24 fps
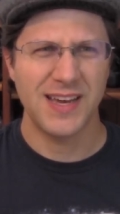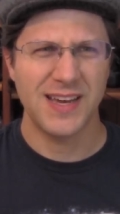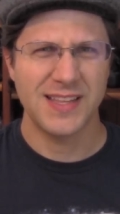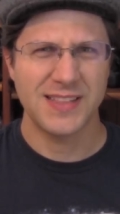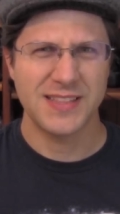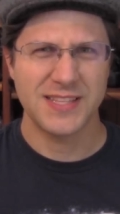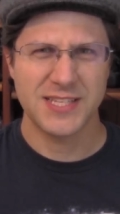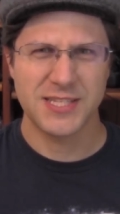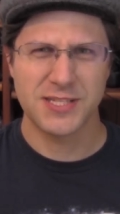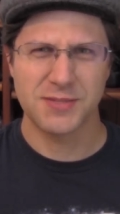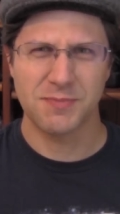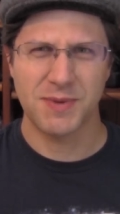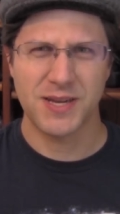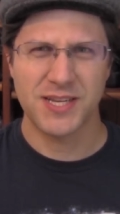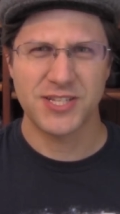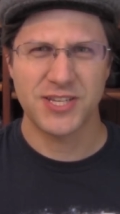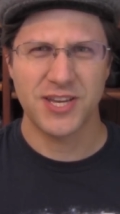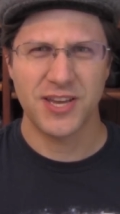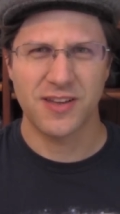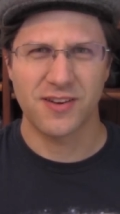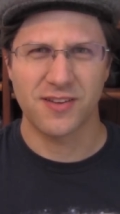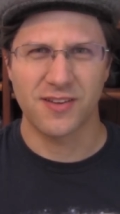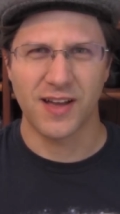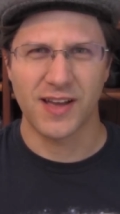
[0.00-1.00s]
Uh, this is my
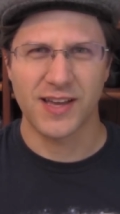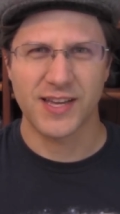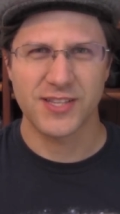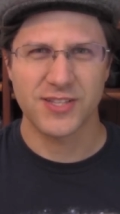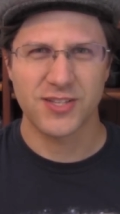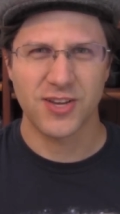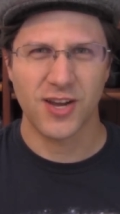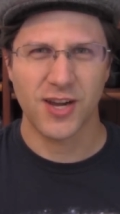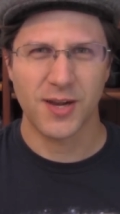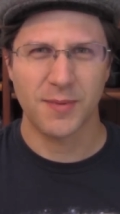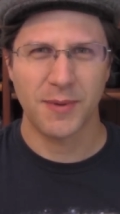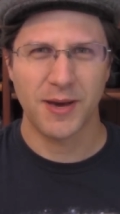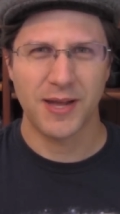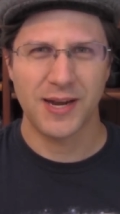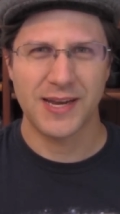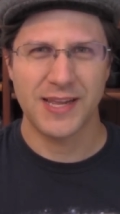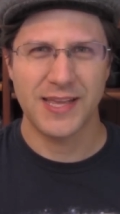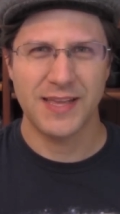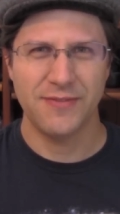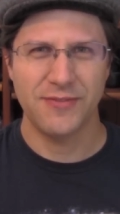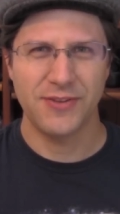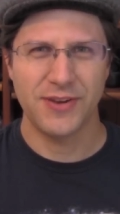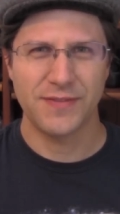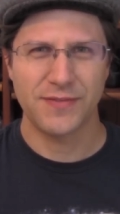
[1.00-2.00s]
channel. I can talk about it
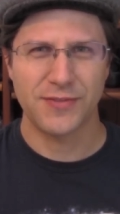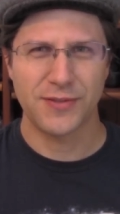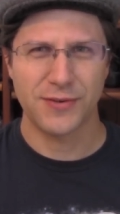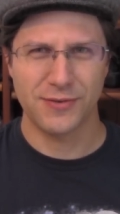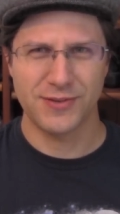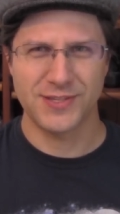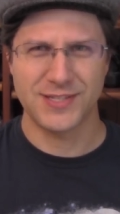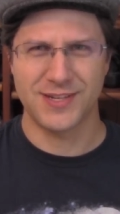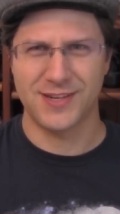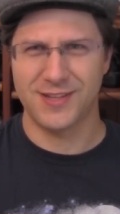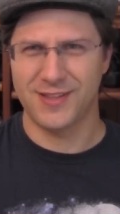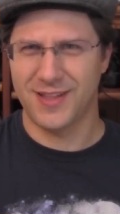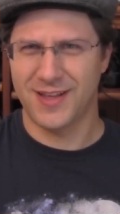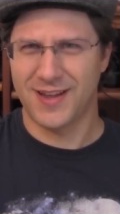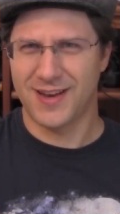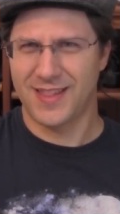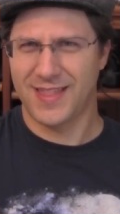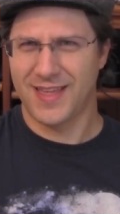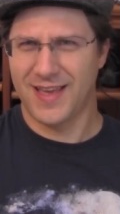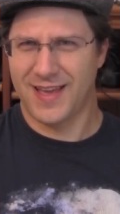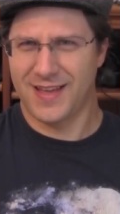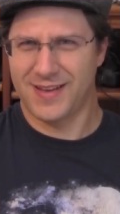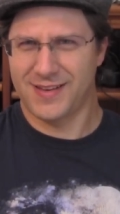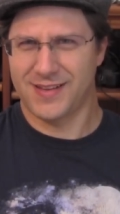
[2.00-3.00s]
even if there isn't a lot
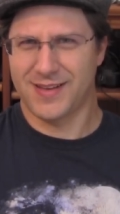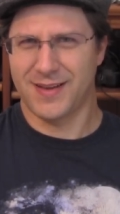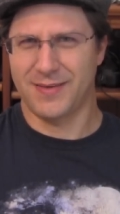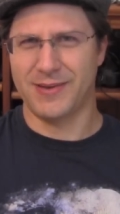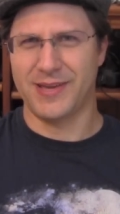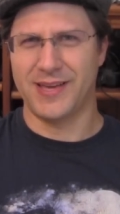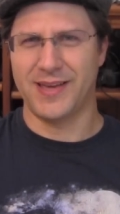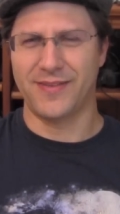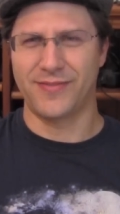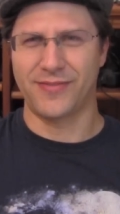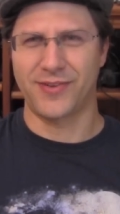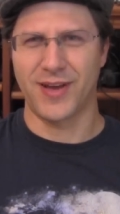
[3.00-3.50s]
of that coming out of